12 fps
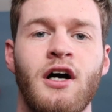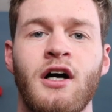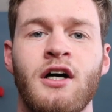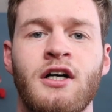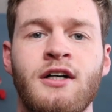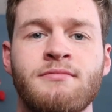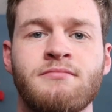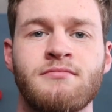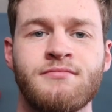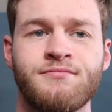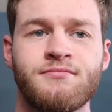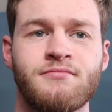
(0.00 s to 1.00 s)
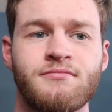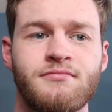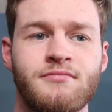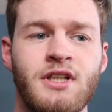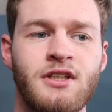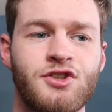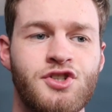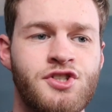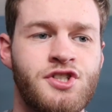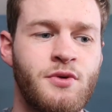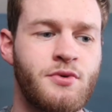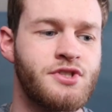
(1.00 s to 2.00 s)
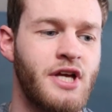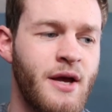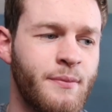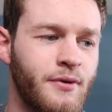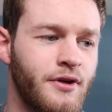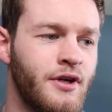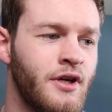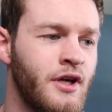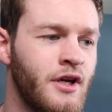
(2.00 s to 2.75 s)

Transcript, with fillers: Um, yeah, let's just see what's happening.